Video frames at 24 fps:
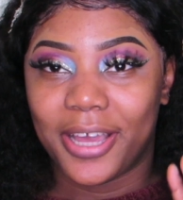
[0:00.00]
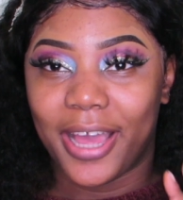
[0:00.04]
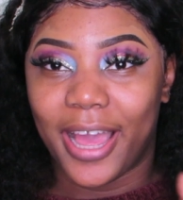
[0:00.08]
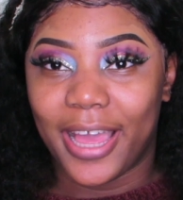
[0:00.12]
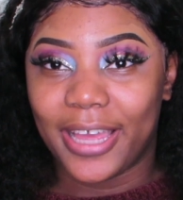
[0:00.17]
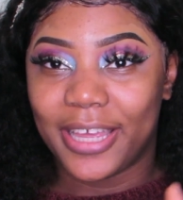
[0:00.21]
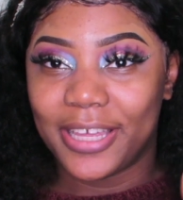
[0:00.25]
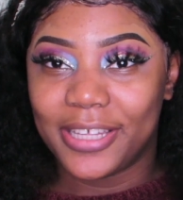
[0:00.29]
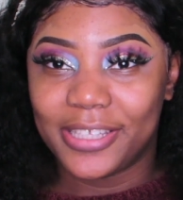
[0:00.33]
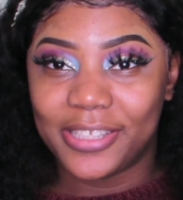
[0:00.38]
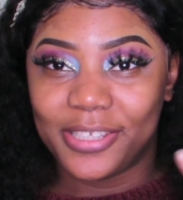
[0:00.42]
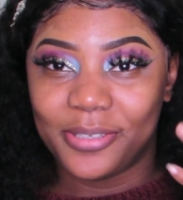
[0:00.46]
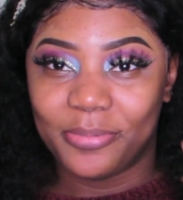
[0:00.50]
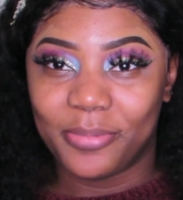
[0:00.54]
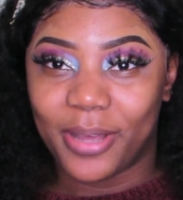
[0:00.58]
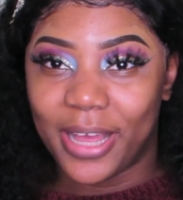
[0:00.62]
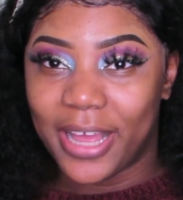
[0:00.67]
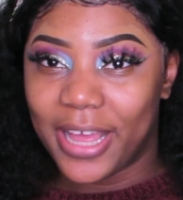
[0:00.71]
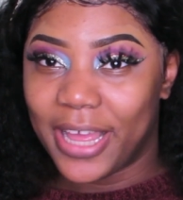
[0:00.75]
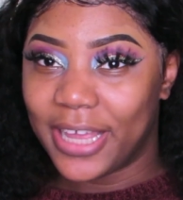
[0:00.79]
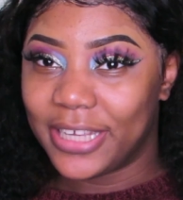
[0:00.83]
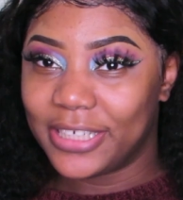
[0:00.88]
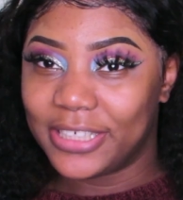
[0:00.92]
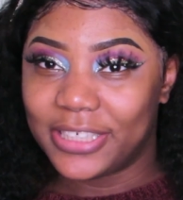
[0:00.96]
I can see my
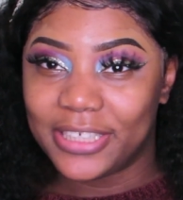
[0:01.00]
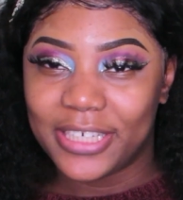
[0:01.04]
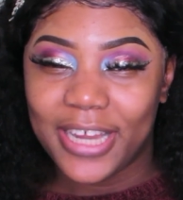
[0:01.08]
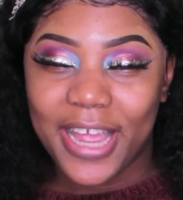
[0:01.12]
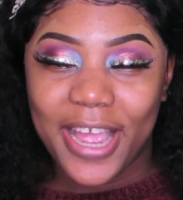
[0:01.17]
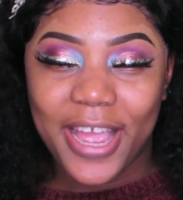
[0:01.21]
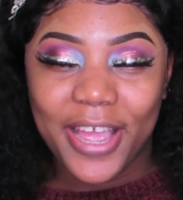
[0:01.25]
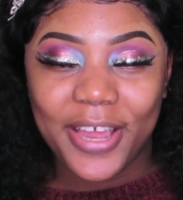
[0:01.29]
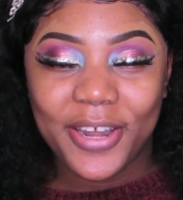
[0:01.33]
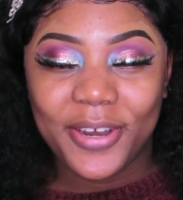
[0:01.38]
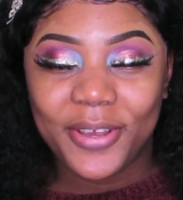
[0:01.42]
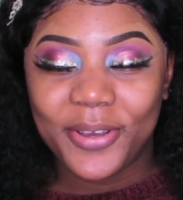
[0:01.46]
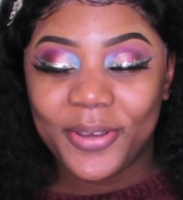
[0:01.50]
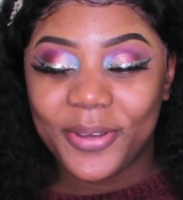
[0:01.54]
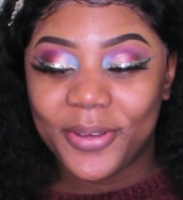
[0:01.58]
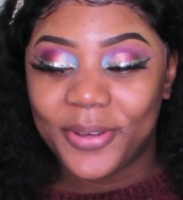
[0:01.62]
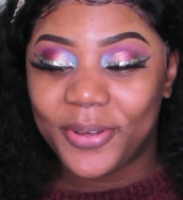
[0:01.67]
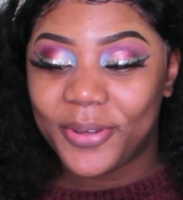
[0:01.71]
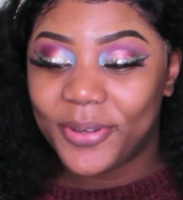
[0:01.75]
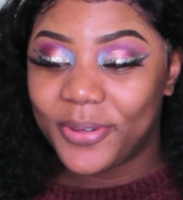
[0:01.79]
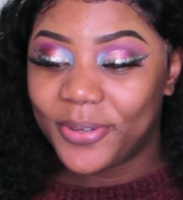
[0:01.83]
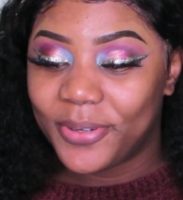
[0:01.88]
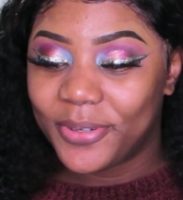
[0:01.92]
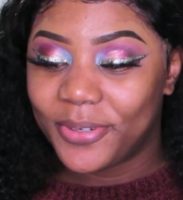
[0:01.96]

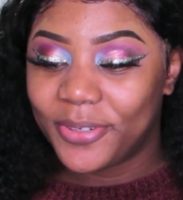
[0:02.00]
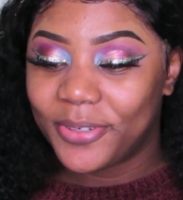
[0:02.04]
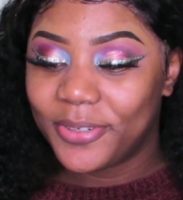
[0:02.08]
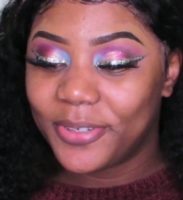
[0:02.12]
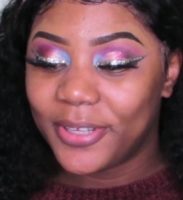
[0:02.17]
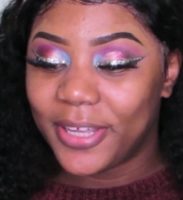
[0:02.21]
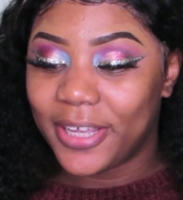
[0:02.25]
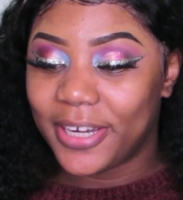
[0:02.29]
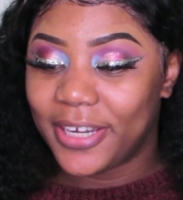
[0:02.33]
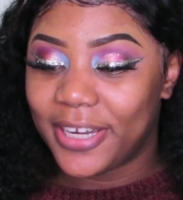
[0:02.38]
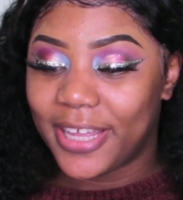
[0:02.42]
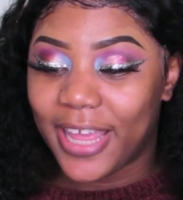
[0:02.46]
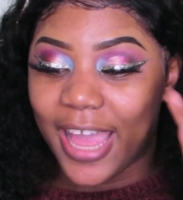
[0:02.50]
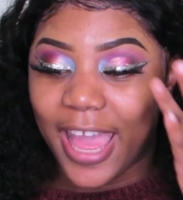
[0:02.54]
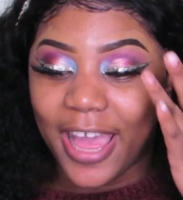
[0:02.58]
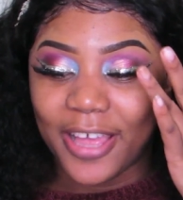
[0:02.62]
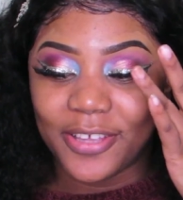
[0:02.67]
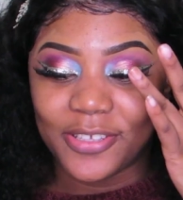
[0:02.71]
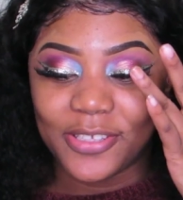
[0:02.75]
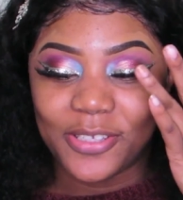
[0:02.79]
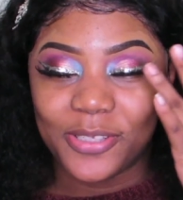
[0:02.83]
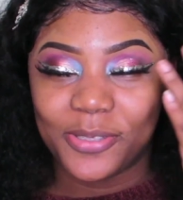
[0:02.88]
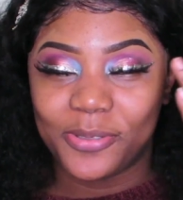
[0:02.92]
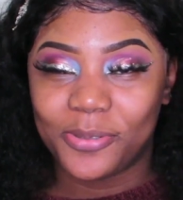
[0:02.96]
eyeshadow, and they
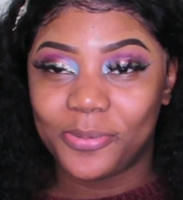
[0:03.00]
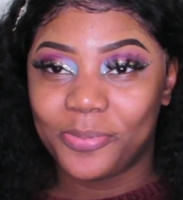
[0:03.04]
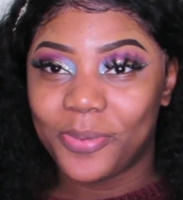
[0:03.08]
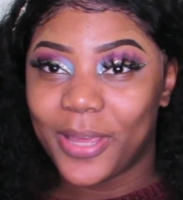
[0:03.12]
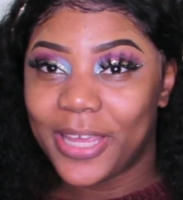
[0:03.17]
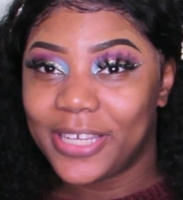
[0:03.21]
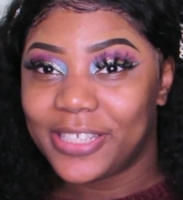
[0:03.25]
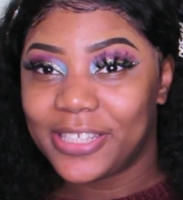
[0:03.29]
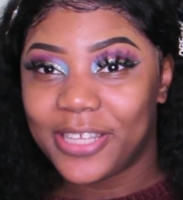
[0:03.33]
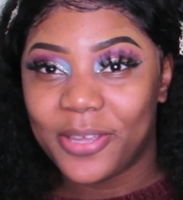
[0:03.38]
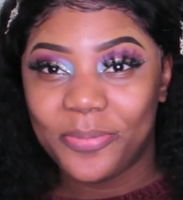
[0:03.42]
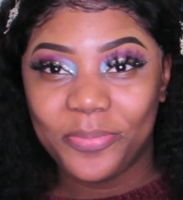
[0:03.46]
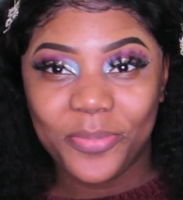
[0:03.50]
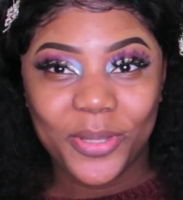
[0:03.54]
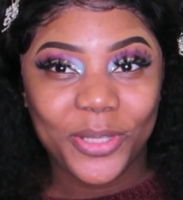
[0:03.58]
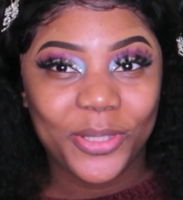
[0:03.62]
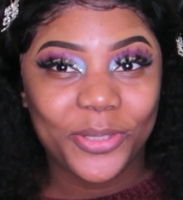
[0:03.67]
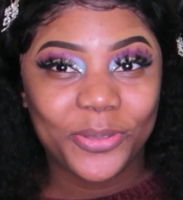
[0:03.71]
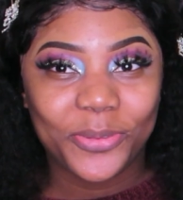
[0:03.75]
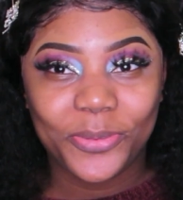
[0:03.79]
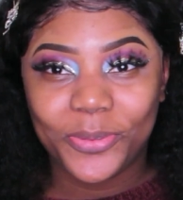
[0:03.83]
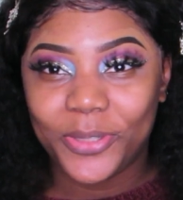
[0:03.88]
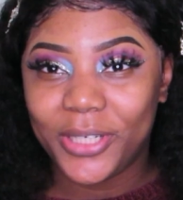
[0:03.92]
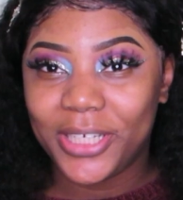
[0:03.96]
have space in
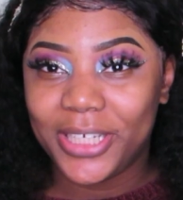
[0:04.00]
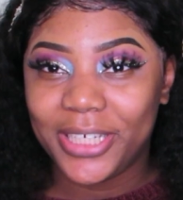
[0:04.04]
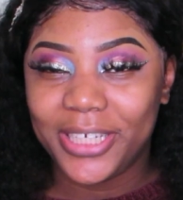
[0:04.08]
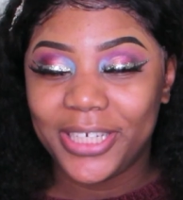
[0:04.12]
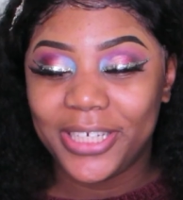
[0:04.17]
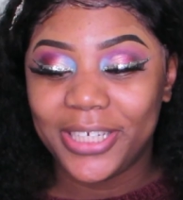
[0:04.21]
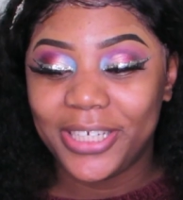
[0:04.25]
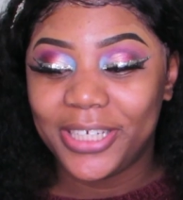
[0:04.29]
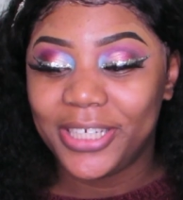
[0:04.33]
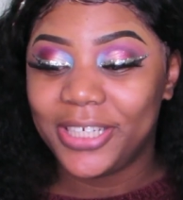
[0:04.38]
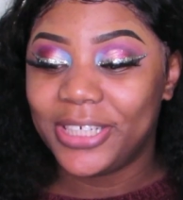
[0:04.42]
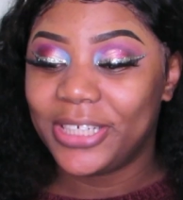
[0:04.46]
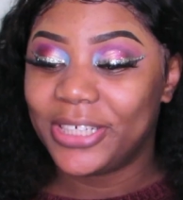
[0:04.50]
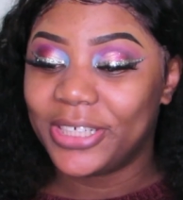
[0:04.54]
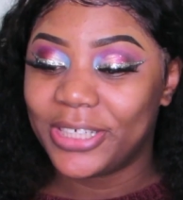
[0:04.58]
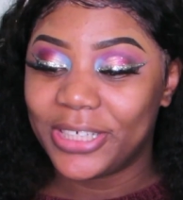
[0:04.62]
between.